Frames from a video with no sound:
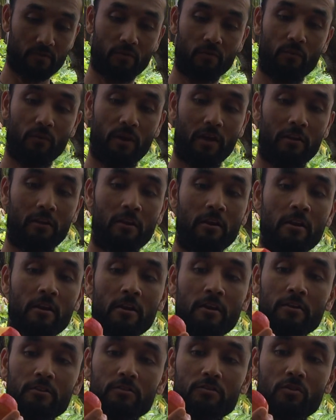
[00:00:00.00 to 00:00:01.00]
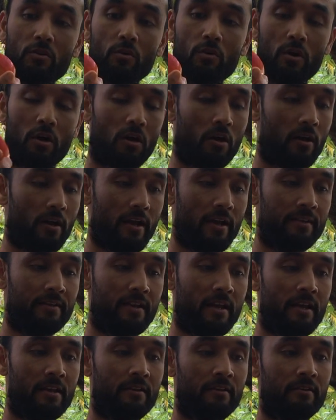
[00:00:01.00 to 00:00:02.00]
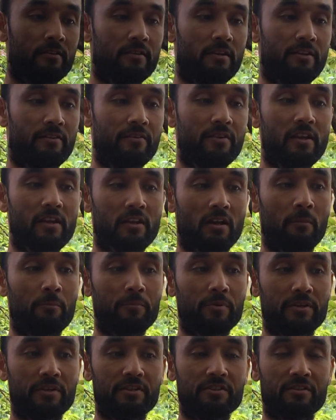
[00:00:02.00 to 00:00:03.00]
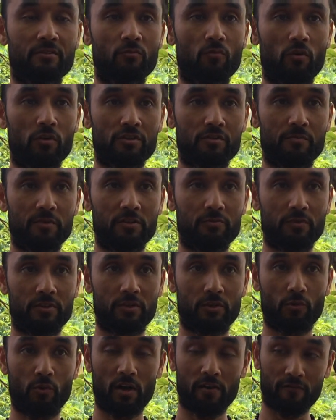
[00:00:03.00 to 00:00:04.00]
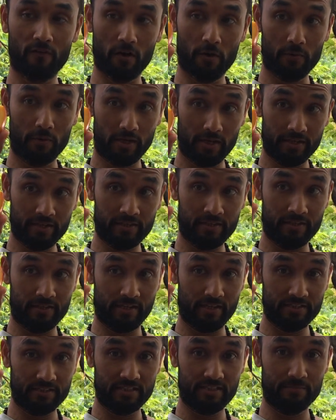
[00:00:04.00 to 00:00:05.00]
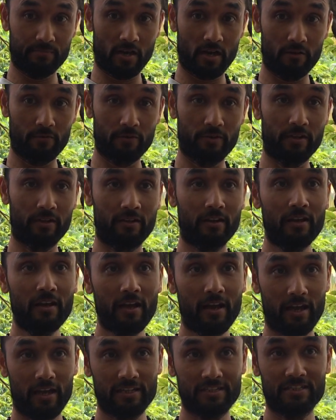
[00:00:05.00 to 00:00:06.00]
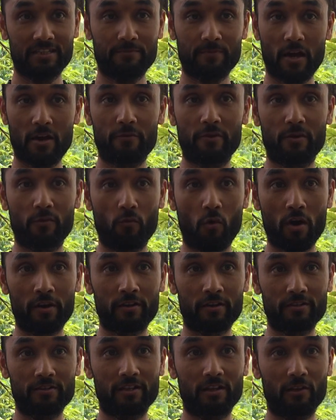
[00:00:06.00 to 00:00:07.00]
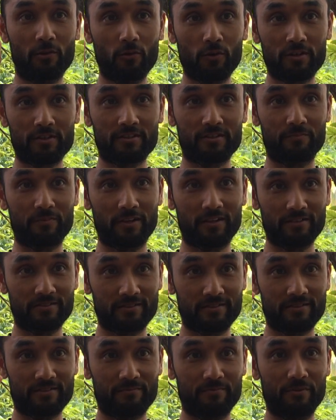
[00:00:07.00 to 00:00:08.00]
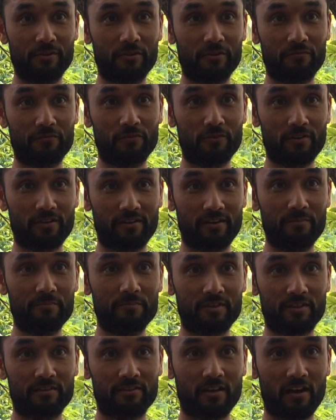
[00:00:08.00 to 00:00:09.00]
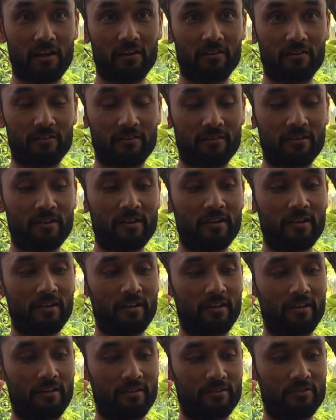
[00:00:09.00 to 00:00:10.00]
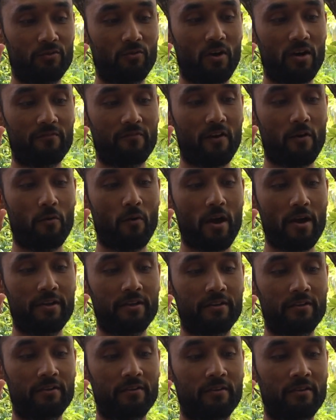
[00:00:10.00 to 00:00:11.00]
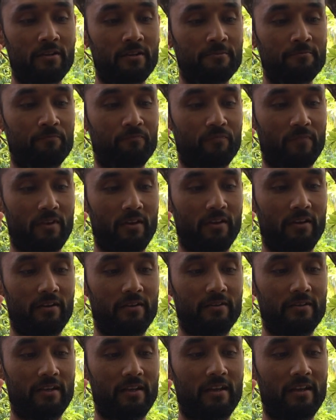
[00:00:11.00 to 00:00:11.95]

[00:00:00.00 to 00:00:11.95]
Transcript: well so uh, and then the real competition was between dwarf hawaiian and ST Maui estimawi won on the looks because it's beautiful crimson color uh, dwarf hawaiian uh,